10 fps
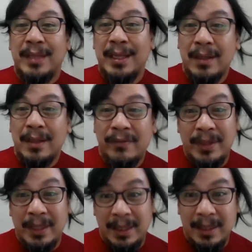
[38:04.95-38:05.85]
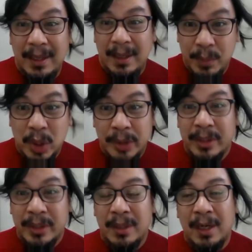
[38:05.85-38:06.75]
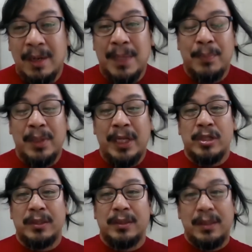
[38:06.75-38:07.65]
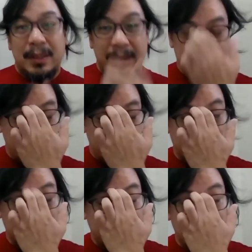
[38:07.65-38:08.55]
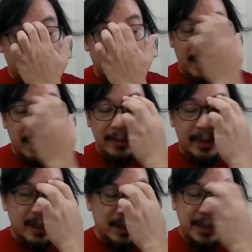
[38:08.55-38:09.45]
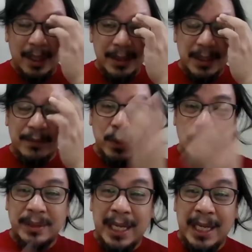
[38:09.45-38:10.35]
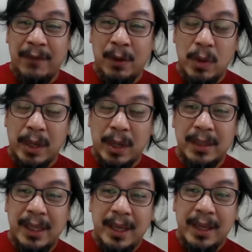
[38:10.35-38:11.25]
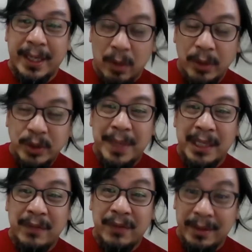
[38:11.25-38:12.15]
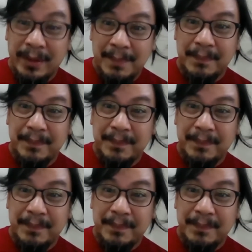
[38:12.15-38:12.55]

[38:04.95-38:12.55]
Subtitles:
of the broader population so that the results of social scientific work can also benefit them,